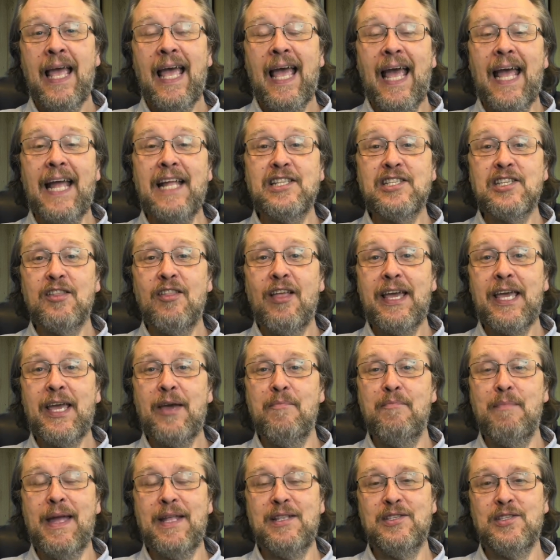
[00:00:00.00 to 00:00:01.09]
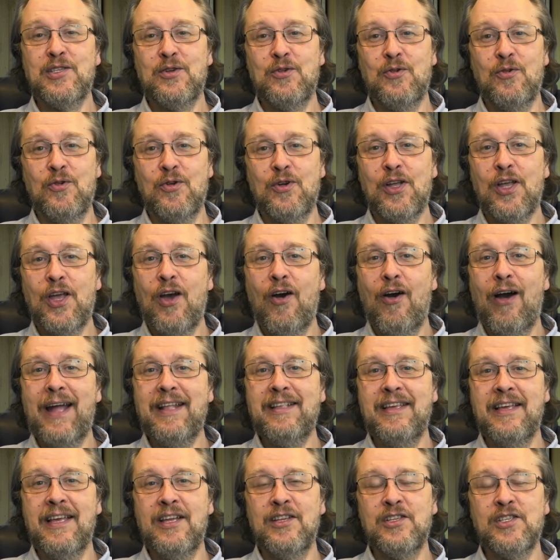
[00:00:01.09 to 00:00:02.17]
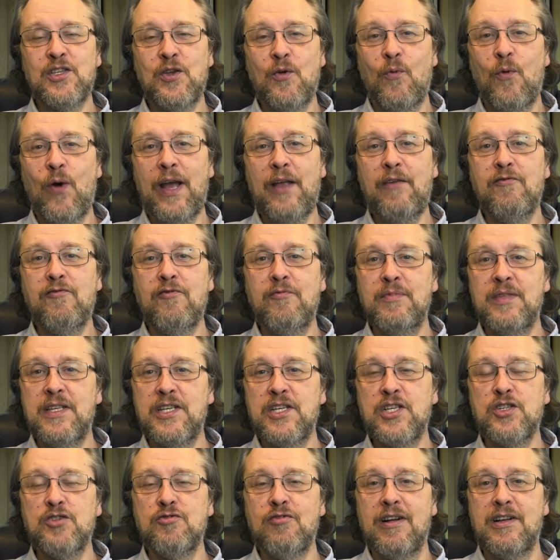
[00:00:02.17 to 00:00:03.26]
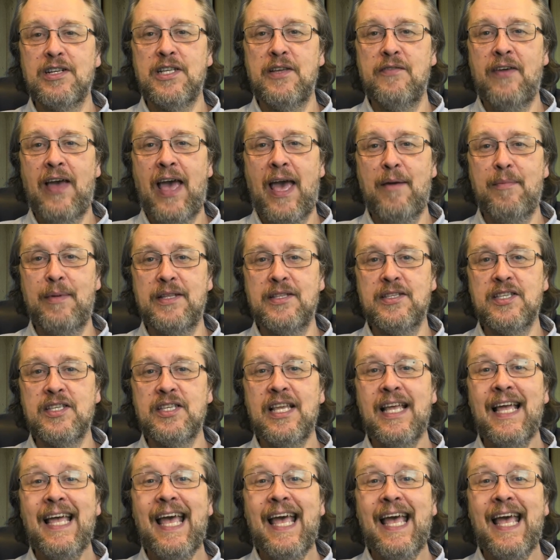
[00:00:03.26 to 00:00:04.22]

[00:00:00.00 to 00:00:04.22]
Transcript: It's like a mentor guiding us away from destructive habits